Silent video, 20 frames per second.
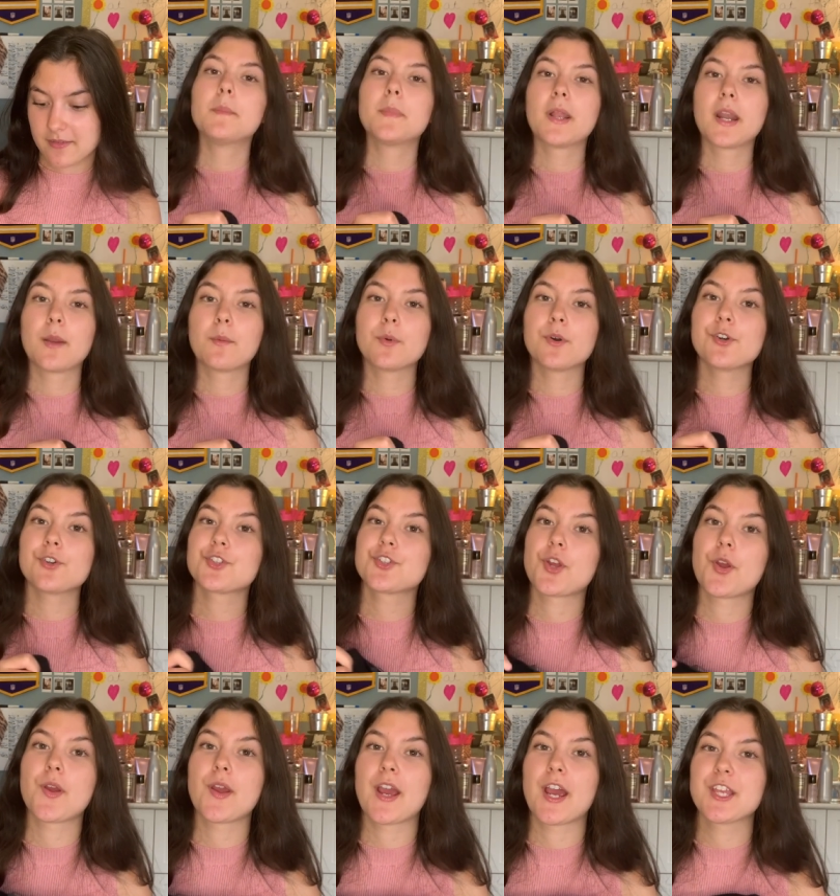But I will show
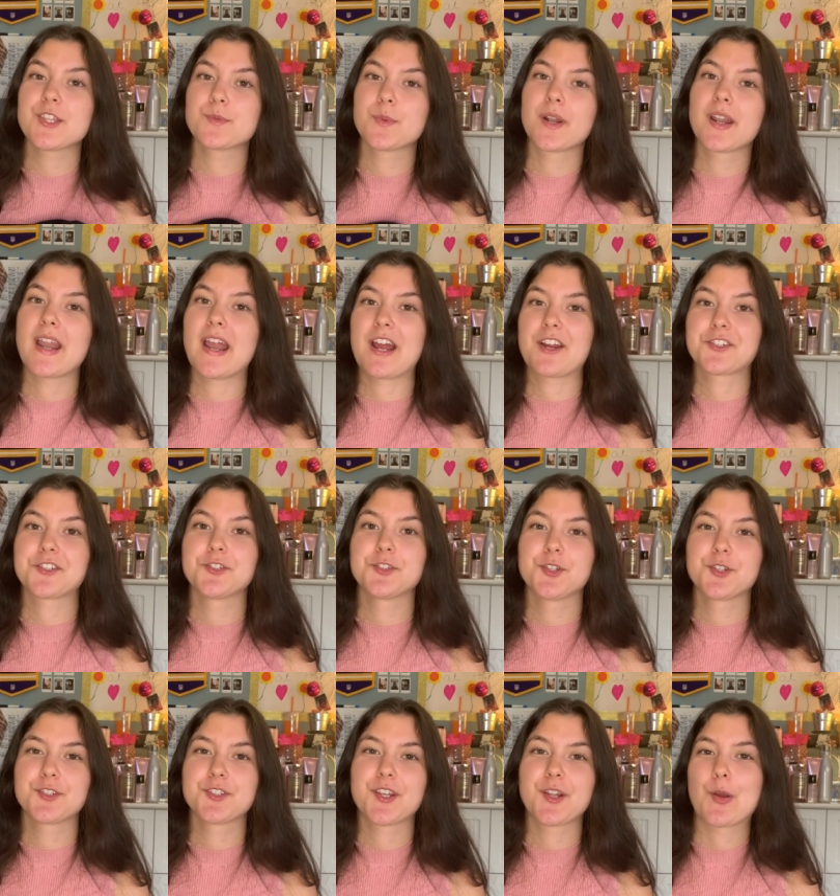you guys what it actually
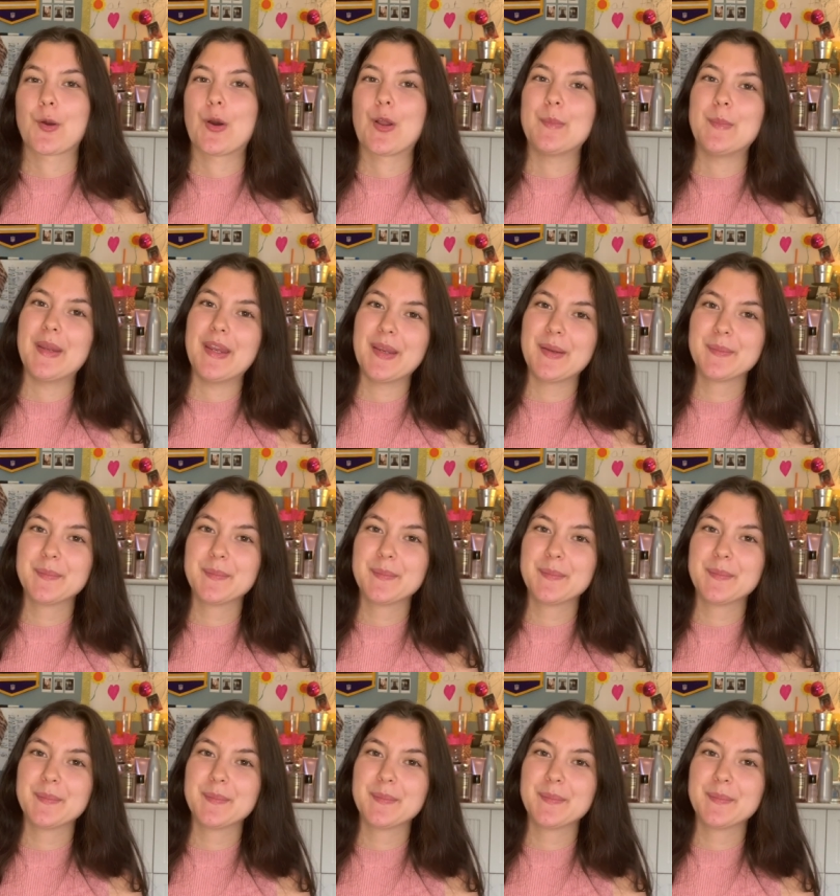looks like on me.